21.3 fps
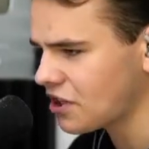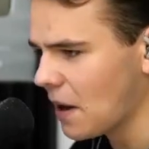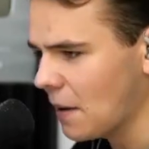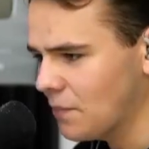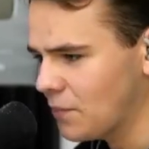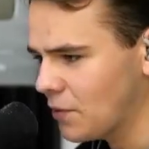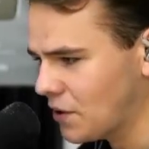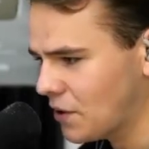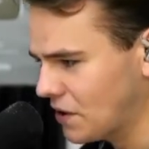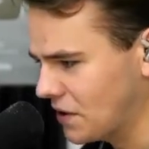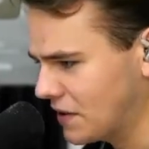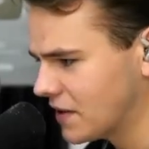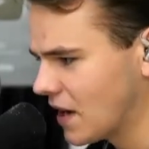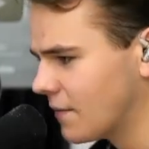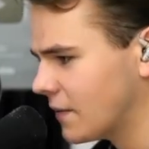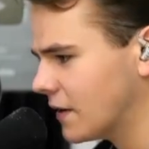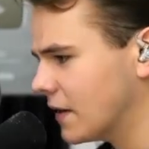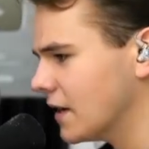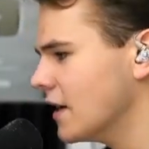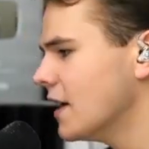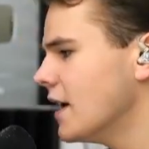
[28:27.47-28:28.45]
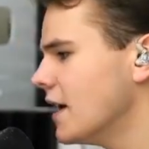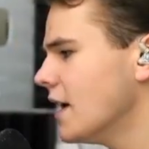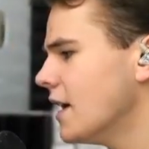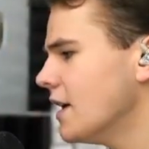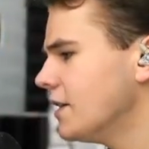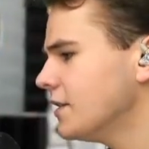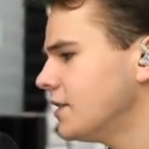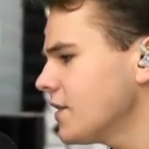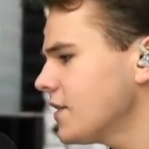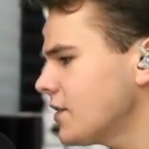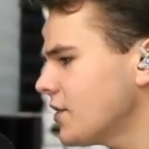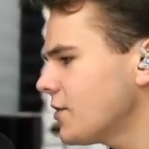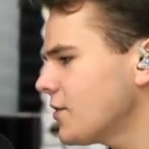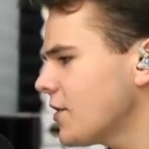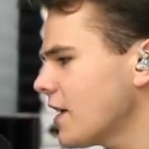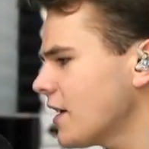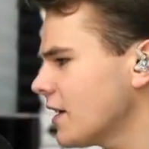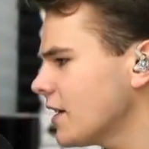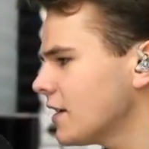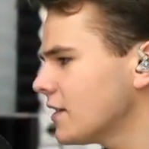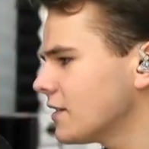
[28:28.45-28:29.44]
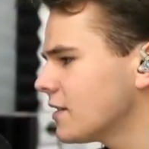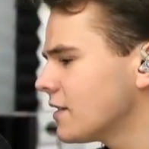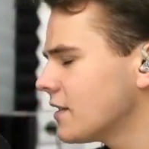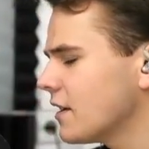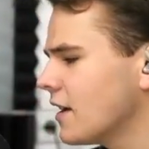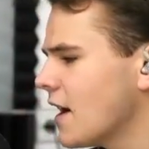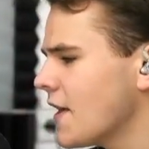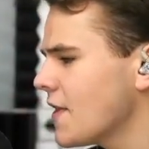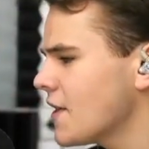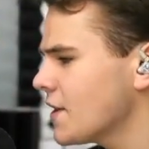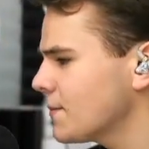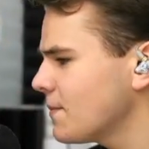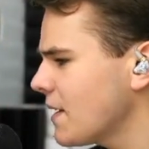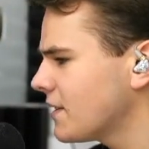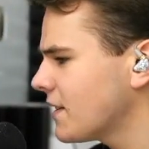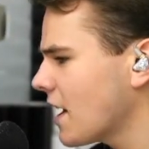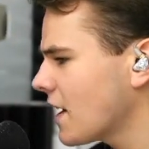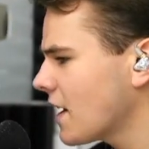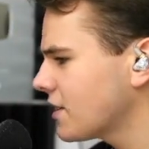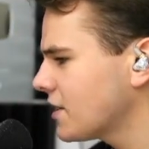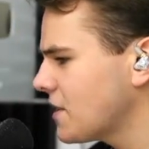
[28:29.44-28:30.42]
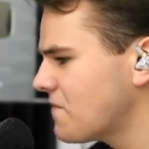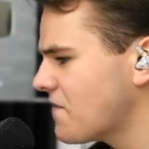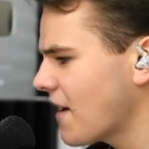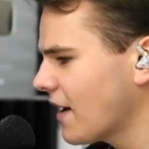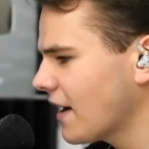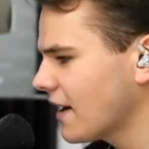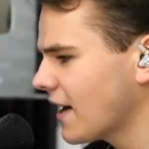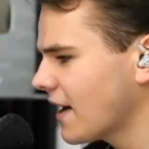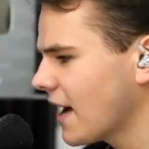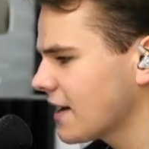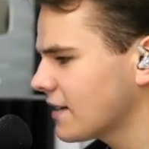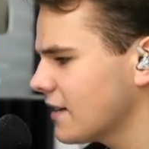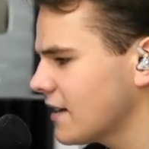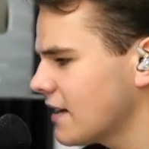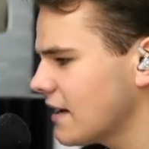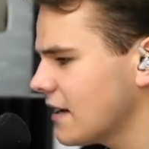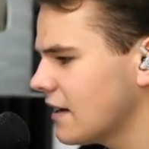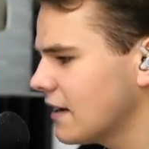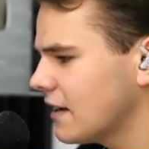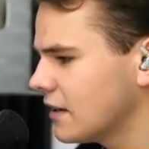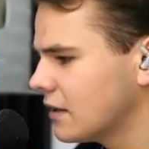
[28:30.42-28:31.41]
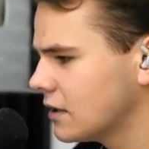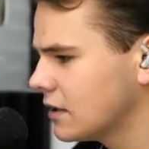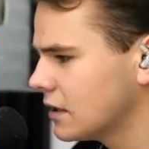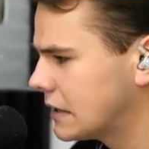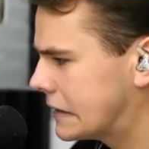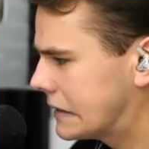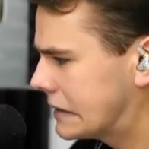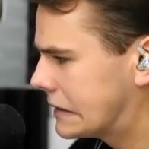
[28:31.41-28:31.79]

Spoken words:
the 737. See, this thing is, this plane is actually very nicely